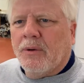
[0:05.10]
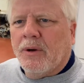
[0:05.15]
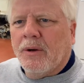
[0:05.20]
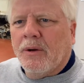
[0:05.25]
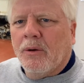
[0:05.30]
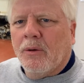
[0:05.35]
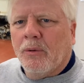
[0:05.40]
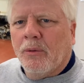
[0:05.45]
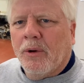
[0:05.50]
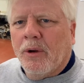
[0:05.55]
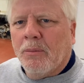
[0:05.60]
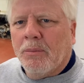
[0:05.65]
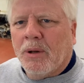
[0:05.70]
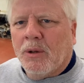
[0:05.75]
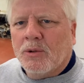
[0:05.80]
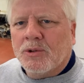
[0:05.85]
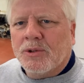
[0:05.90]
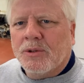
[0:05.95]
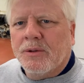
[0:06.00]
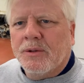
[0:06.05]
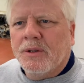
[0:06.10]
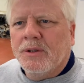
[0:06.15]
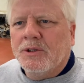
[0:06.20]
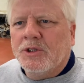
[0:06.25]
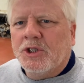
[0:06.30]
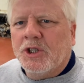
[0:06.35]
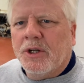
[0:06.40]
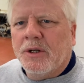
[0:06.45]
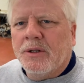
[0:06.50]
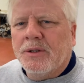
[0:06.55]
ready to reupholster these
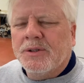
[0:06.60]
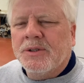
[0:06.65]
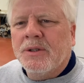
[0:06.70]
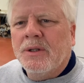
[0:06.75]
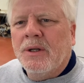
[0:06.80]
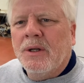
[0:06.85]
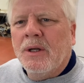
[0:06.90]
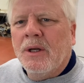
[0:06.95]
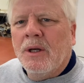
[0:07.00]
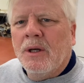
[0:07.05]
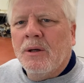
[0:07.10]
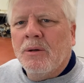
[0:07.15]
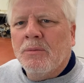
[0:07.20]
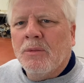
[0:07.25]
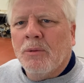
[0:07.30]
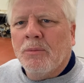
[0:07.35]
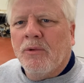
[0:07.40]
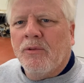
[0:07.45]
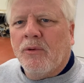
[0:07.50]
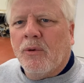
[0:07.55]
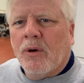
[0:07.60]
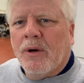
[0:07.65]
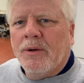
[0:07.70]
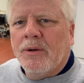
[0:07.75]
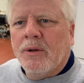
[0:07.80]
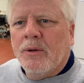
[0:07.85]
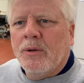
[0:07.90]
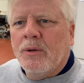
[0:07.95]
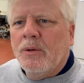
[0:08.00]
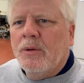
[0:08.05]
chairs, but before I
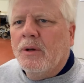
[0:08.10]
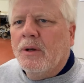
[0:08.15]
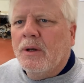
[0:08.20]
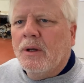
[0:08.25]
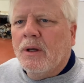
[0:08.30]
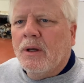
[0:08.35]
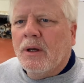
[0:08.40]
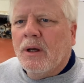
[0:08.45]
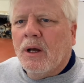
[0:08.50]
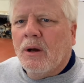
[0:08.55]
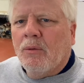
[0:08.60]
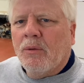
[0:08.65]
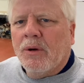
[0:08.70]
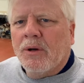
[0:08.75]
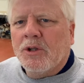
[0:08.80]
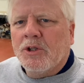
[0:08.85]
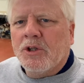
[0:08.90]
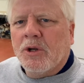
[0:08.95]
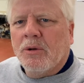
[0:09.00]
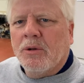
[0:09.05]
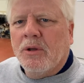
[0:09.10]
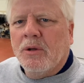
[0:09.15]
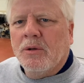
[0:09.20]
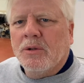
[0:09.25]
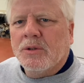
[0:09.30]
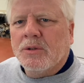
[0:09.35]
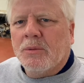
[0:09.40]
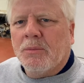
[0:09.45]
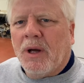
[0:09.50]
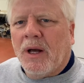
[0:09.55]
do, I want to show you
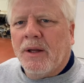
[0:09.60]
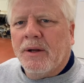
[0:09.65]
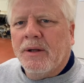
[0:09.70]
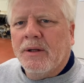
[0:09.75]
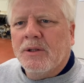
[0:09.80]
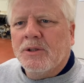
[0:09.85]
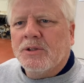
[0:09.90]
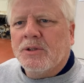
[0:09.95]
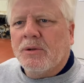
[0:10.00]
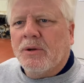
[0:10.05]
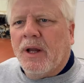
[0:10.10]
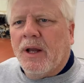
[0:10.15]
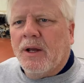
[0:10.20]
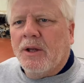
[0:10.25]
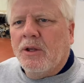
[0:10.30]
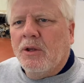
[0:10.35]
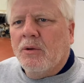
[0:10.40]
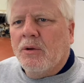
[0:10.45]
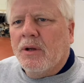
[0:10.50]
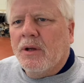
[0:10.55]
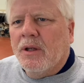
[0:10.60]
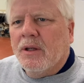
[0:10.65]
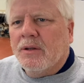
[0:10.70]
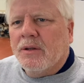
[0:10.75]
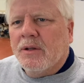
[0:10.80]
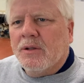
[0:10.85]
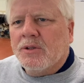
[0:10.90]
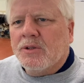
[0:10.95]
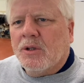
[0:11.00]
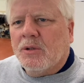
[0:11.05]
some ideas on how you can get
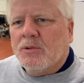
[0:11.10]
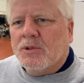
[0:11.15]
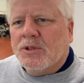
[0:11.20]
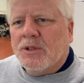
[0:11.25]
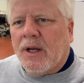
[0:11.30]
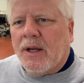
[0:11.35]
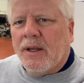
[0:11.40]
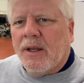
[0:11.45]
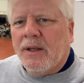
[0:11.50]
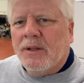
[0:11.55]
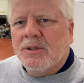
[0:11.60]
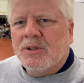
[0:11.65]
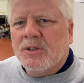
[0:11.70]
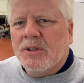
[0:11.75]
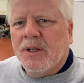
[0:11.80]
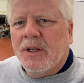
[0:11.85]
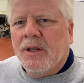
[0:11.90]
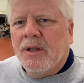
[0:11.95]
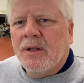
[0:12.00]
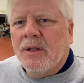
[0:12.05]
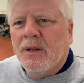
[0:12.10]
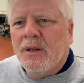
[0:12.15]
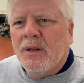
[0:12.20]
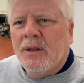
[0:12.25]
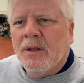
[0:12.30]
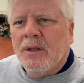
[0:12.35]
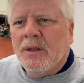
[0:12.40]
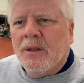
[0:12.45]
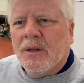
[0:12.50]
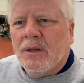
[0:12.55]
this old sagging seat
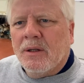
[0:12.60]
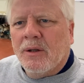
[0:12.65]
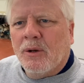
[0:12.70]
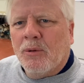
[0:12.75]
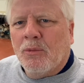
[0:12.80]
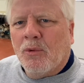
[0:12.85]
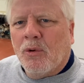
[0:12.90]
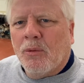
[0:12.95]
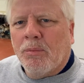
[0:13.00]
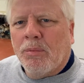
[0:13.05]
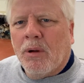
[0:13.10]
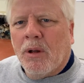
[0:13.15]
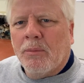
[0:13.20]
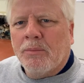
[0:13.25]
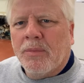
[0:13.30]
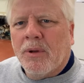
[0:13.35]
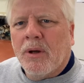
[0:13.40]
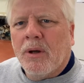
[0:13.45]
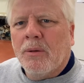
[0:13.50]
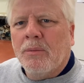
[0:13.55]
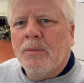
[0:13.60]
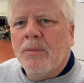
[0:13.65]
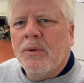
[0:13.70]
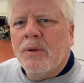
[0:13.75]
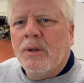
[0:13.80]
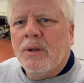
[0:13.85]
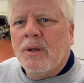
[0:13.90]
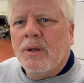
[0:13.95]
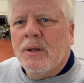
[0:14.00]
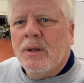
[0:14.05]
a little more plumped up
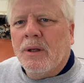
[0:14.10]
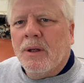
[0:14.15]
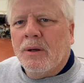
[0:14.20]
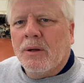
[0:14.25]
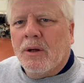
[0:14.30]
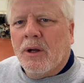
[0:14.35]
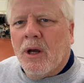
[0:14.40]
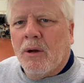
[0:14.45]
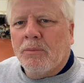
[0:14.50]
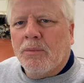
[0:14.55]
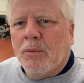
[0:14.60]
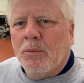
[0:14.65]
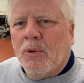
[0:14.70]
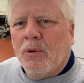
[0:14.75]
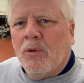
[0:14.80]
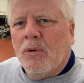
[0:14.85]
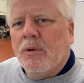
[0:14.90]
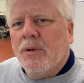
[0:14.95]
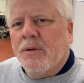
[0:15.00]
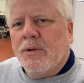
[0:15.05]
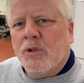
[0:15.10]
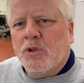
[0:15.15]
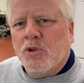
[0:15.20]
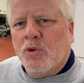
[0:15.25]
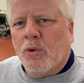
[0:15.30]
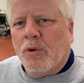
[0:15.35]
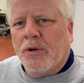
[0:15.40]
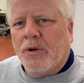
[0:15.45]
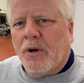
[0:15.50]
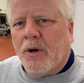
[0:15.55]
and comfortable in the
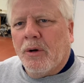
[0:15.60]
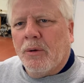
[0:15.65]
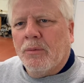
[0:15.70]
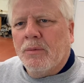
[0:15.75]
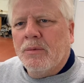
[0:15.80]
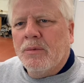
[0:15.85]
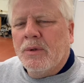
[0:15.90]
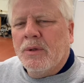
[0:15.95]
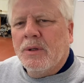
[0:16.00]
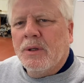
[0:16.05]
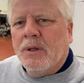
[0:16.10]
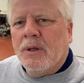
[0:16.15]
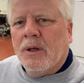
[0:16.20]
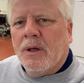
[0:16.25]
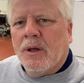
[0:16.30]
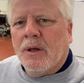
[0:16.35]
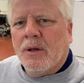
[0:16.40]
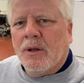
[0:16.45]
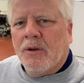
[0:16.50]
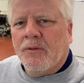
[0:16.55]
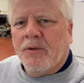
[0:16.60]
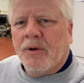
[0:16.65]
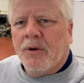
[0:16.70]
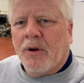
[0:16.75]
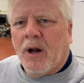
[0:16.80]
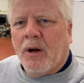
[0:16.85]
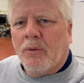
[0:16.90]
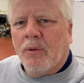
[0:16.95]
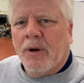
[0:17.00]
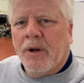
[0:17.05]
short term if you're
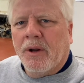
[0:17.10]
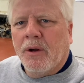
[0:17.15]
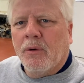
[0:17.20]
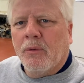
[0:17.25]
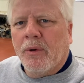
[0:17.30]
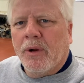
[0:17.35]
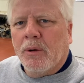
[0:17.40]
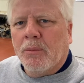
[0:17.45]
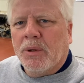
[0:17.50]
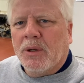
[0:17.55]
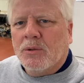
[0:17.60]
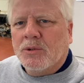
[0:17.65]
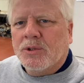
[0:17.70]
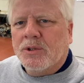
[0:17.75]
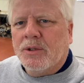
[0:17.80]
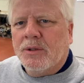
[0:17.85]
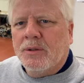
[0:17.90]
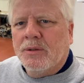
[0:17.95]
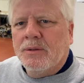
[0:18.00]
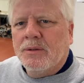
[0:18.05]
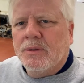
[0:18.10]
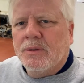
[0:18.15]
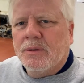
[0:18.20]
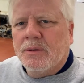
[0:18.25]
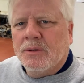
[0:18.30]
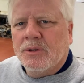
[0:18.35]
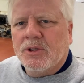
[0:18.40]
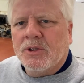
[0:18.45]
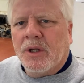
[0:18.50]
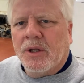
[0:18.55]
not ready to reupholster.
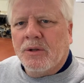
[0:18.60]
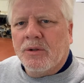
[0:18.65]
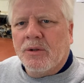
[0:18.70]
Stay